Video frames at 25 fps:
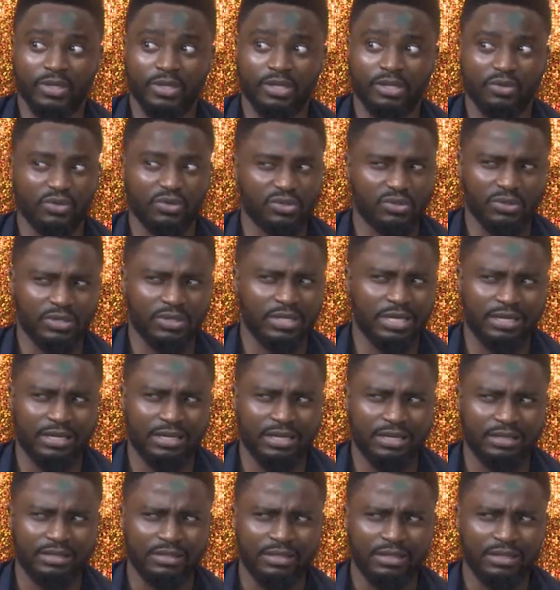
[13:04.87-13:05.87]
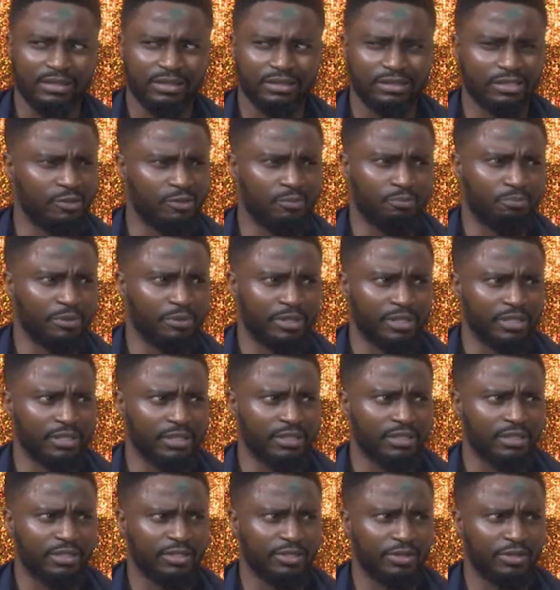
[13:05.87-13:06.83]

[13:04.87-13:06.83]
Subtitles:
When it goes to Ghana, it's big.